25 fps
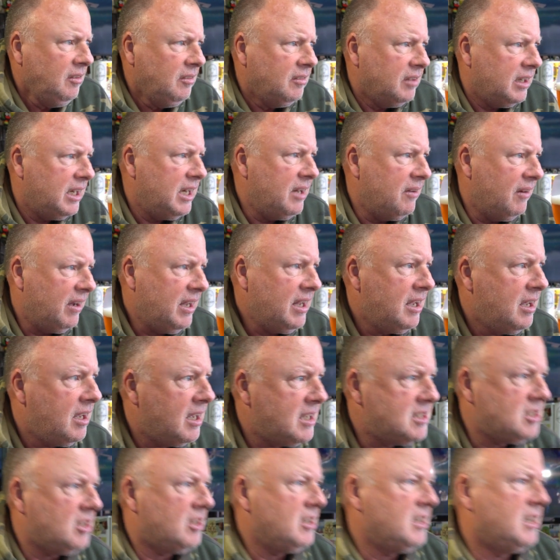Anyway,
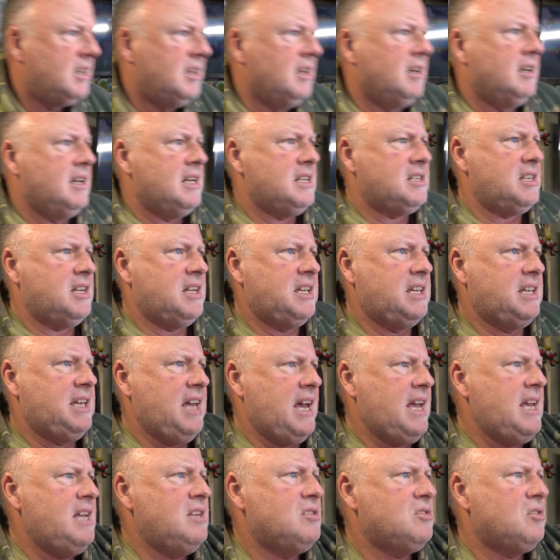as I
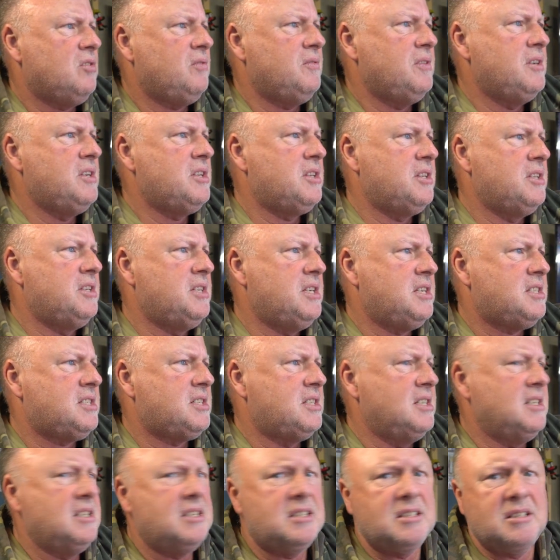gaze off into the
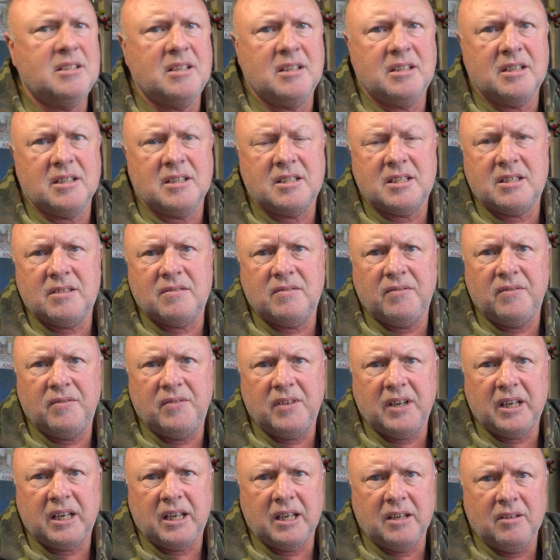distance to this
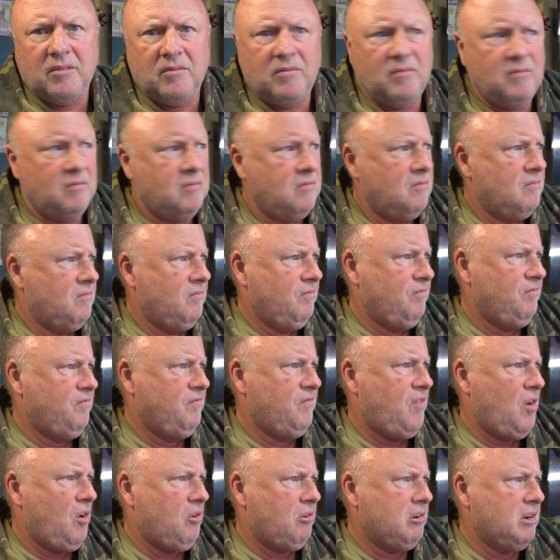fucking
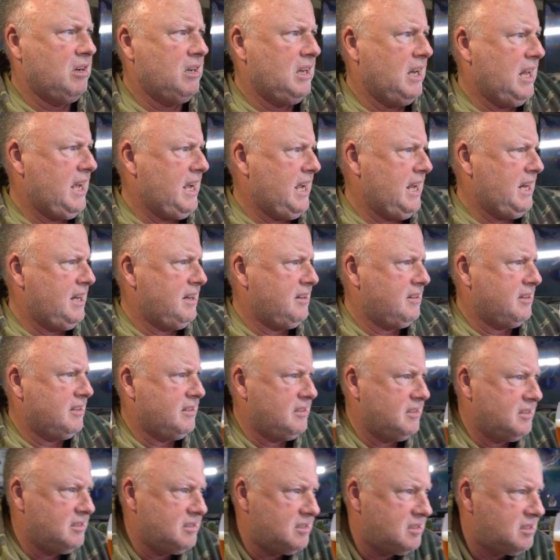foreign land
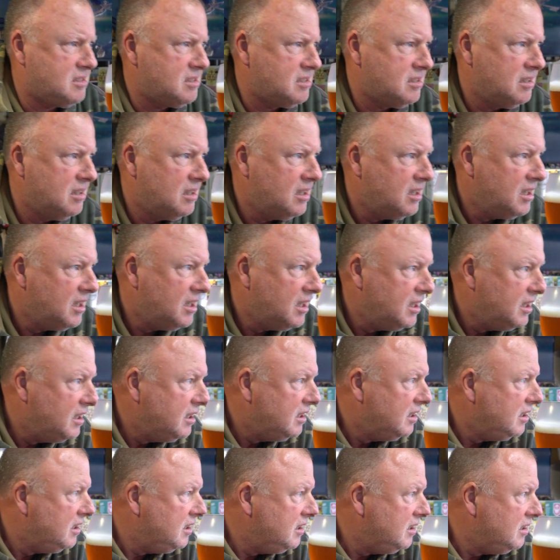that is,
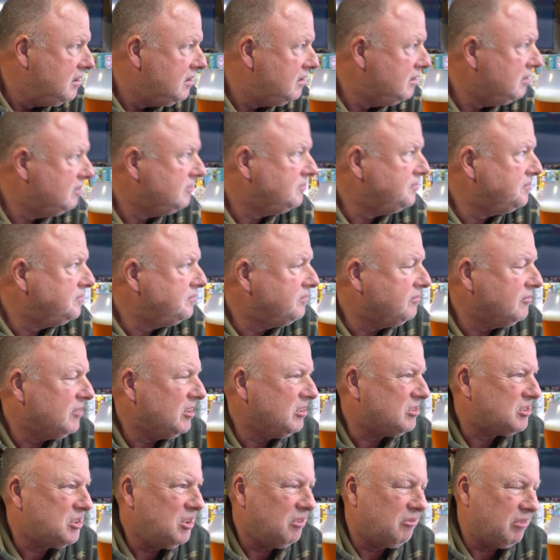
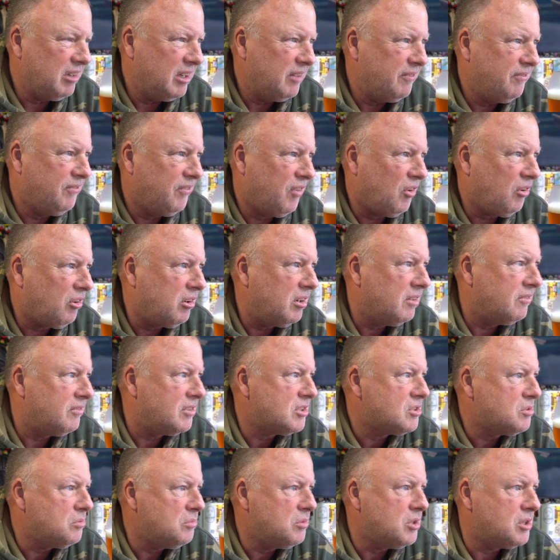well, it's not really foreign if
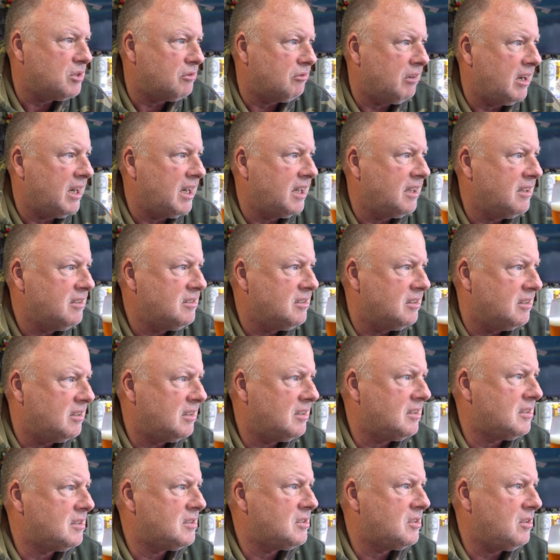it's always raining, is it?
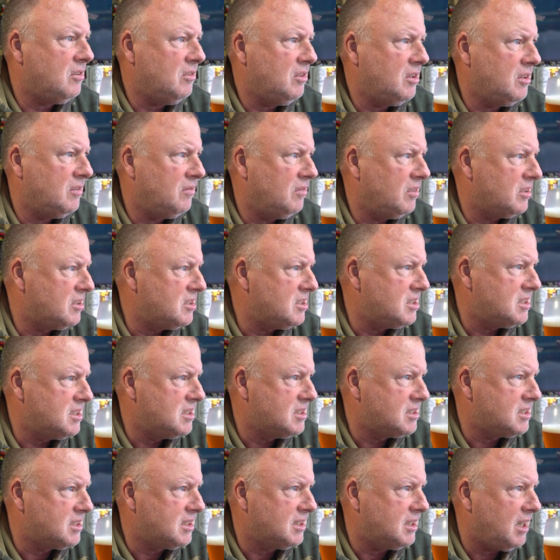It's kind of, it's
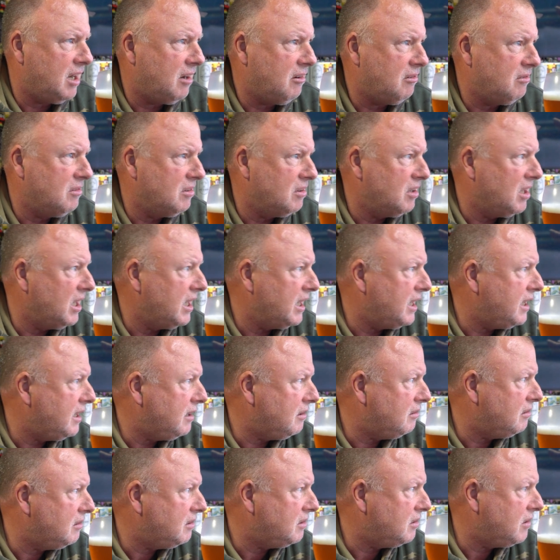this current land.
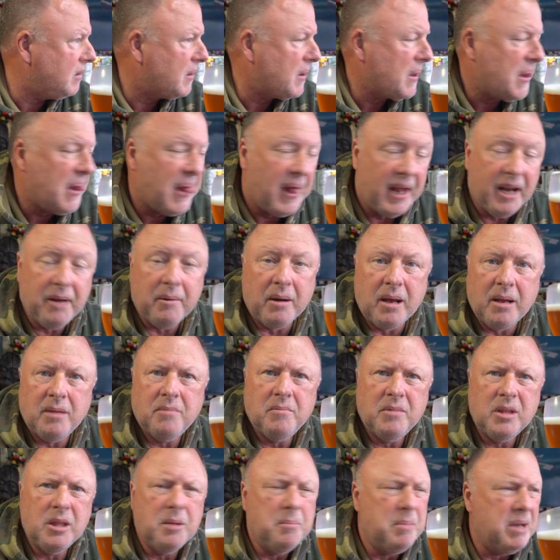Anyway,
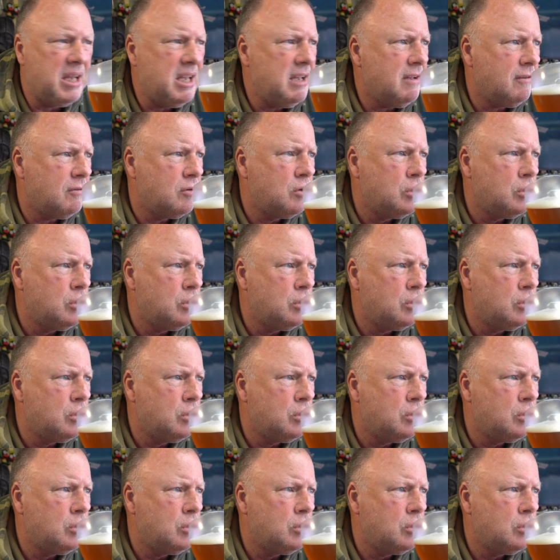the beer.